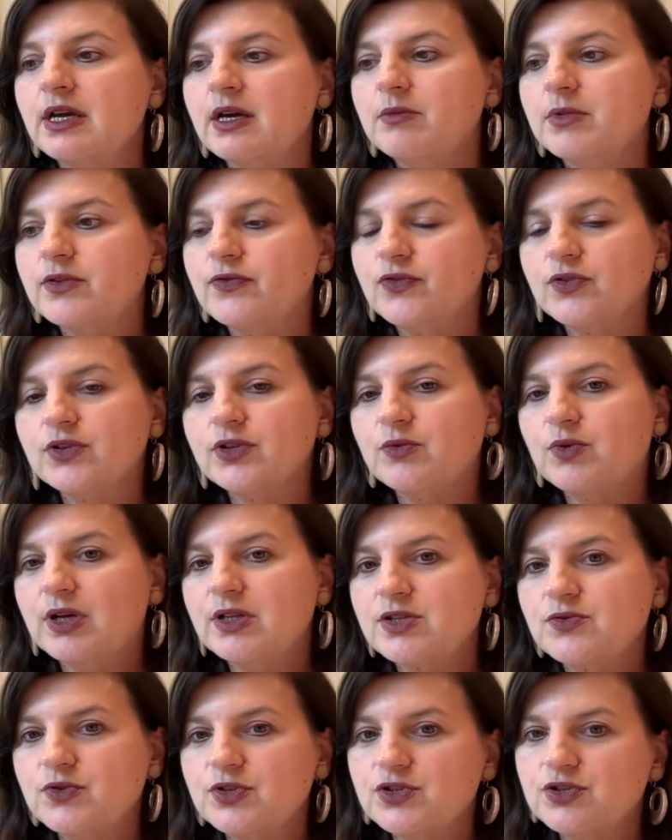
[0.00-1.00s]
But for the
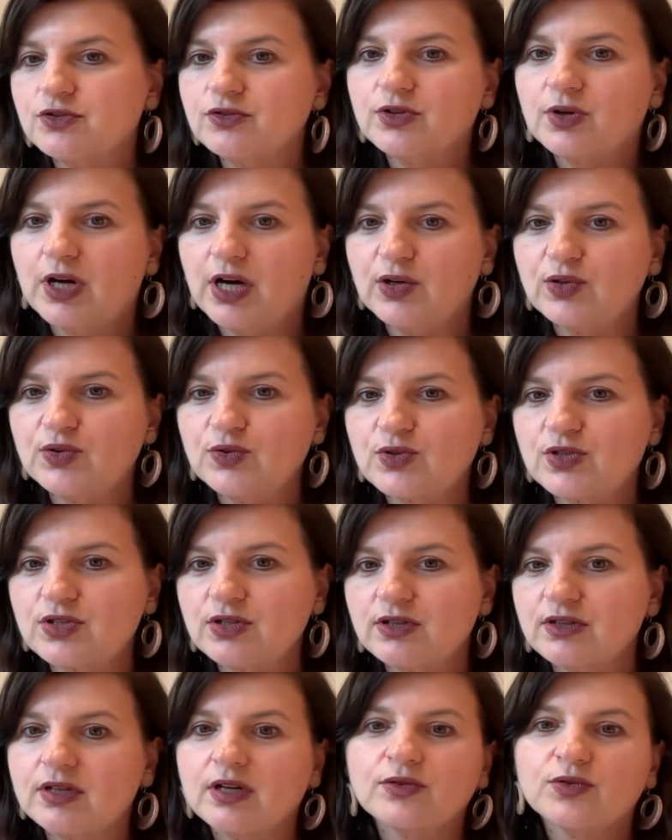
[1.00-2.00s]
ones which don't know how to
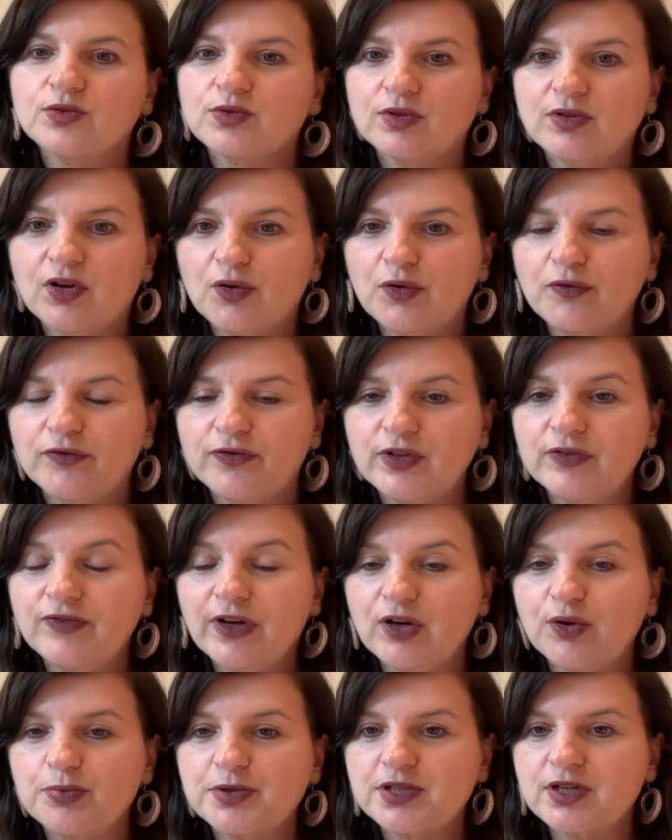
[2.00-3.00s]
start, how to
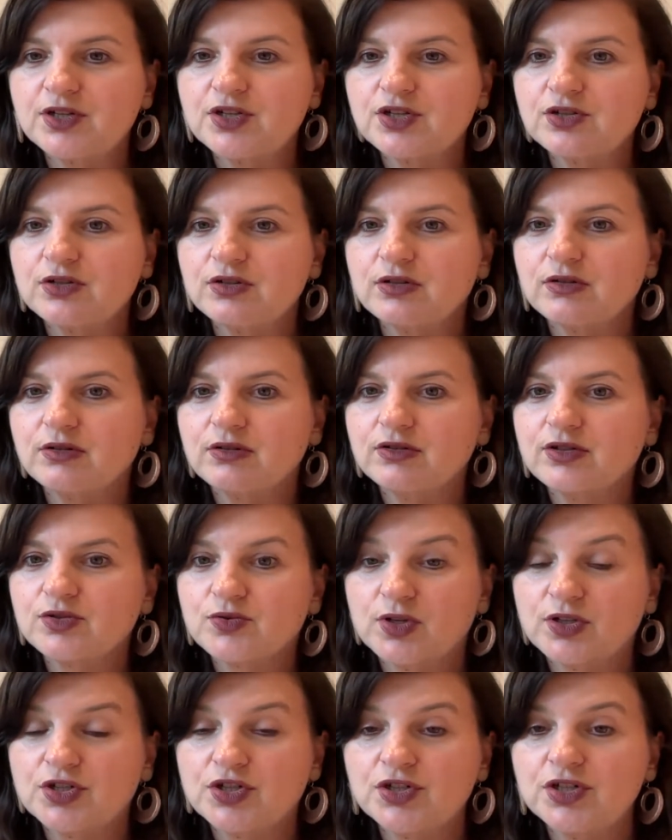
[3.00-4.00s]
develop such a
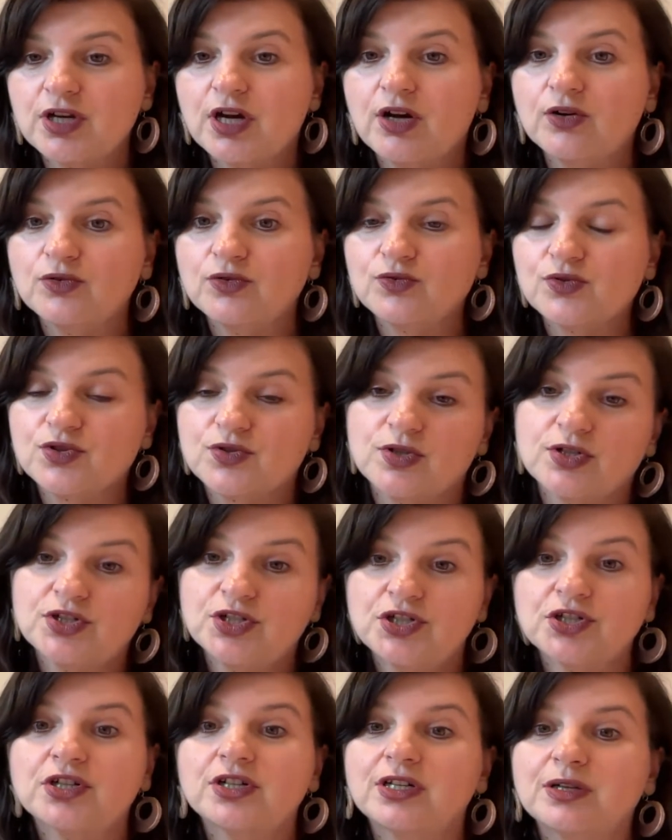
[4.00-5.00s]
strategy, how to
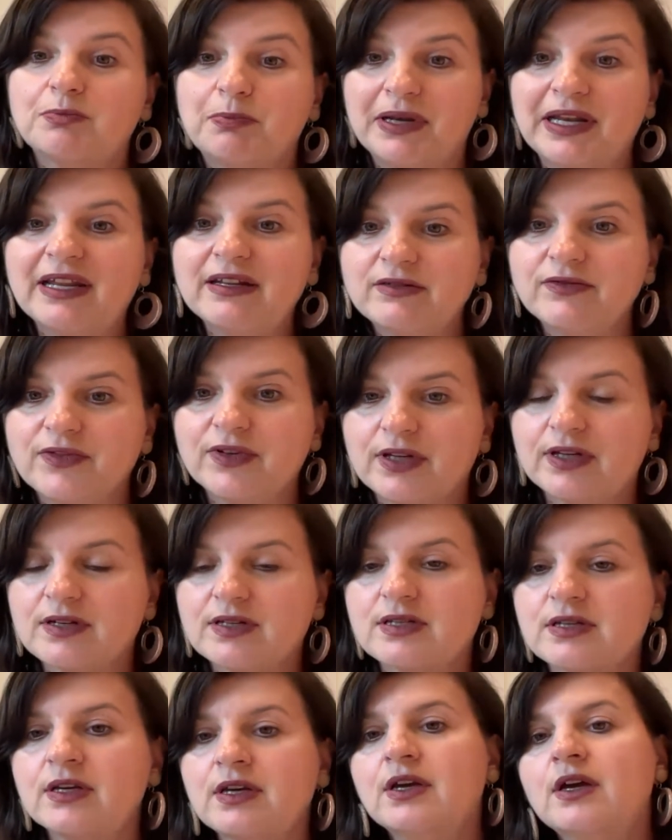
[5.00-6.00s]
strategically plan
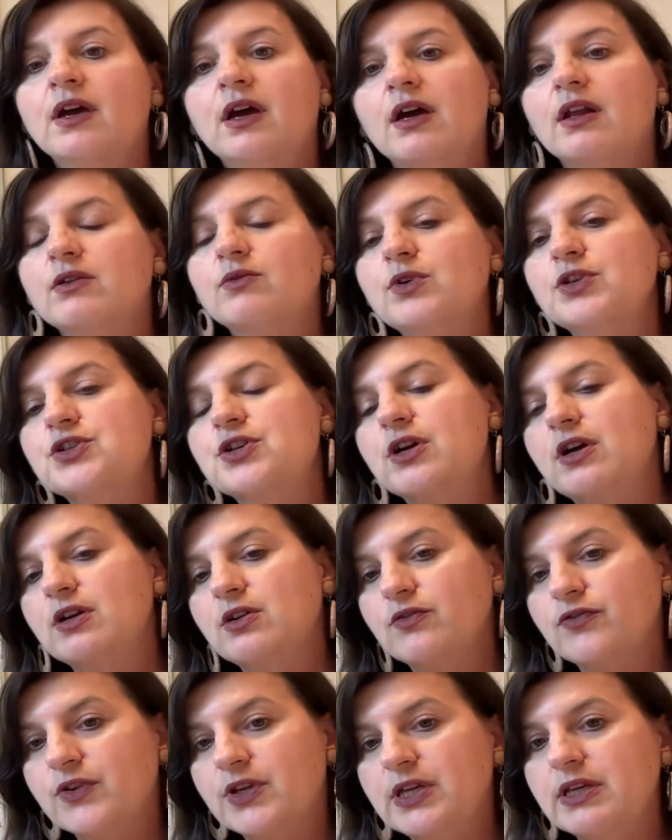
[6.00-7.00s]
things, and which kind
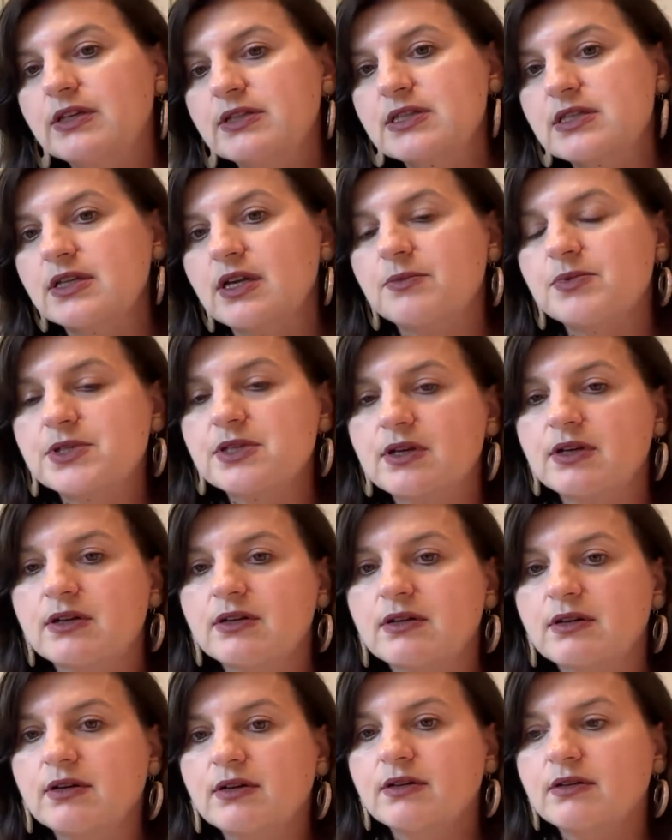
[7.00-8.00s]
of key steps
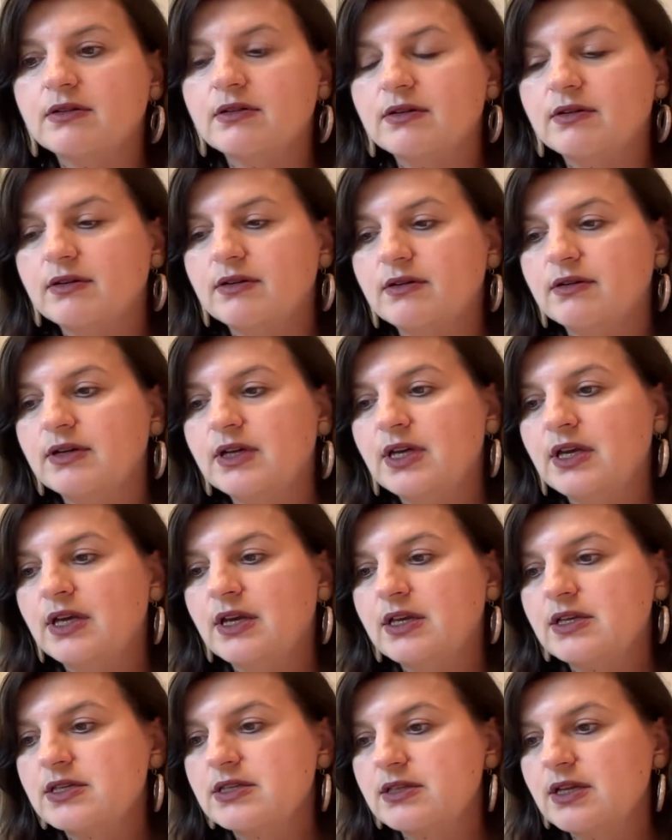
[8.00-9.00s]
and
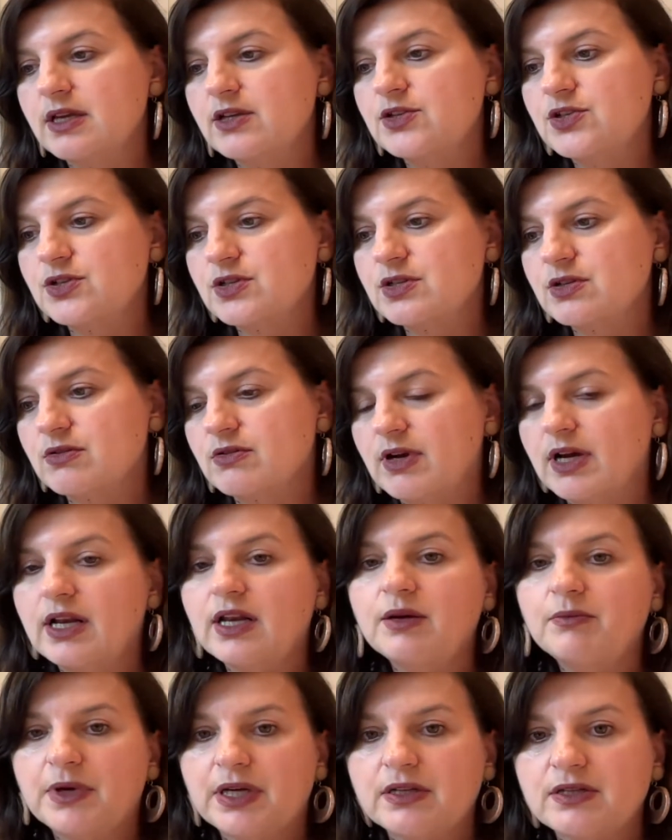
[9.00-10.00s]
stages or
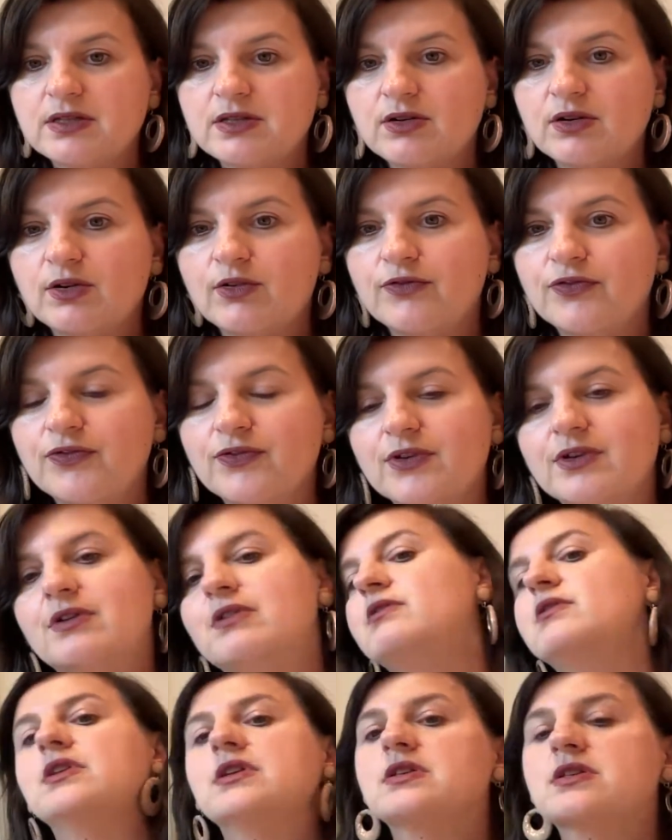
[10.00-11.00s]
elements of
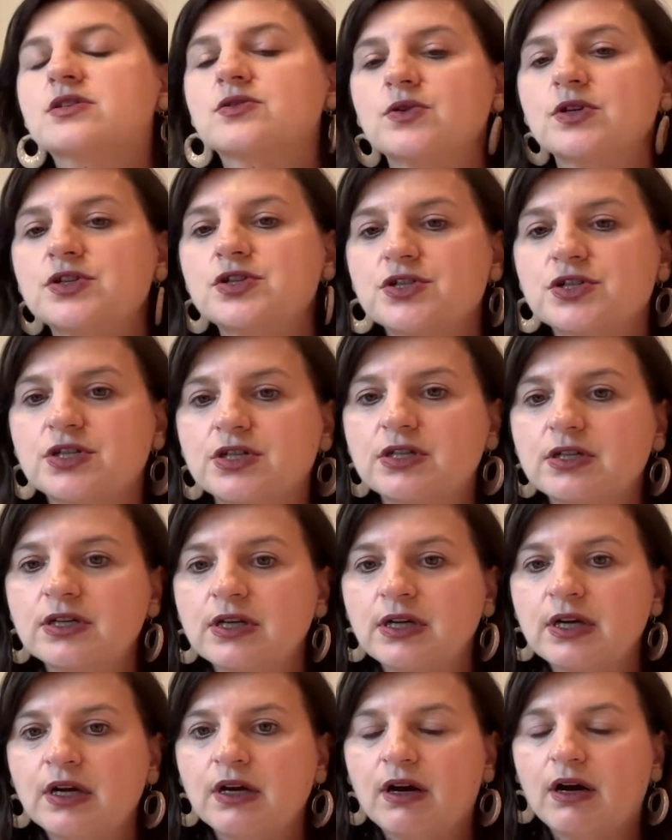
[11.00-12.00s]
this strategy
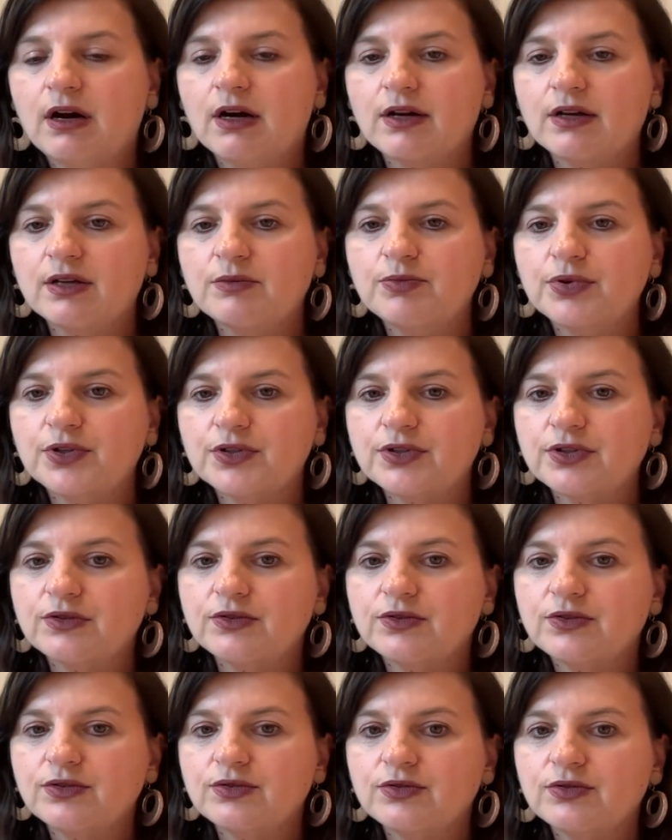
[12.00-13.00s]
are
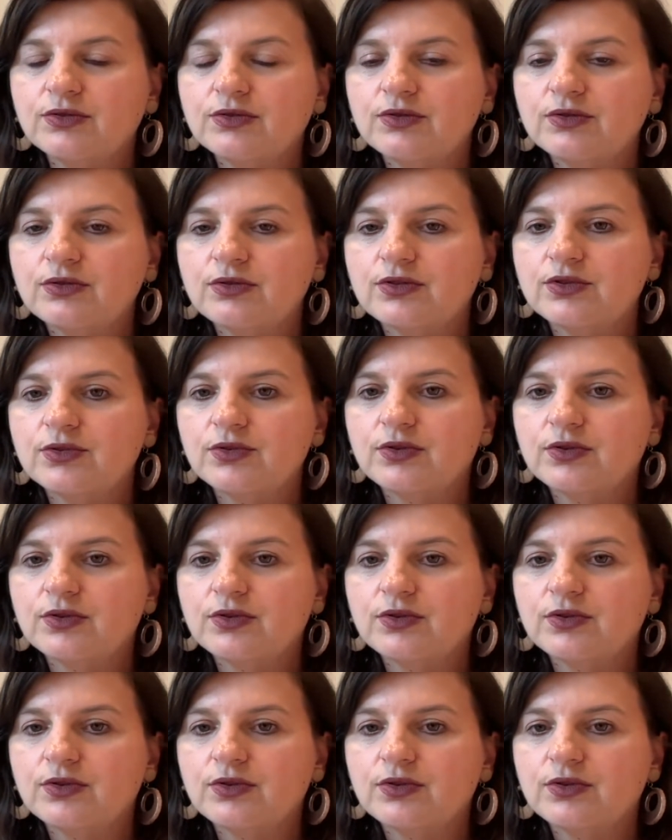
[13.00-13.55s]
important to